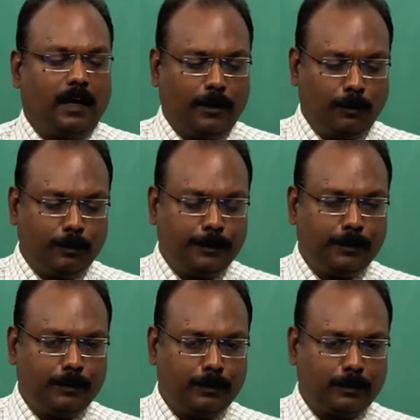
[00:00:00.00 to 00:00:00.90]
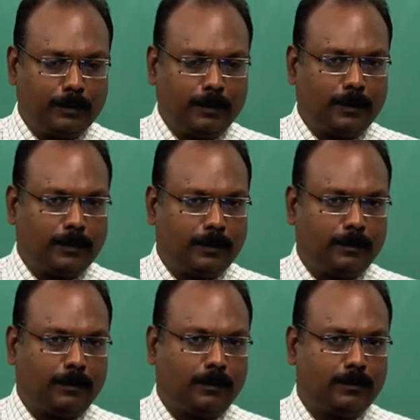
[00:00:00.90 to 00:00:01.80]
I hope you uh,
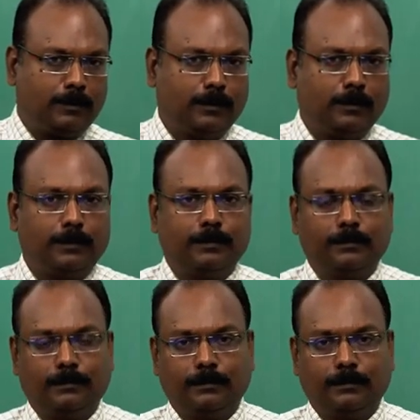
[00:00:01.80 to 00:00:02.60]
also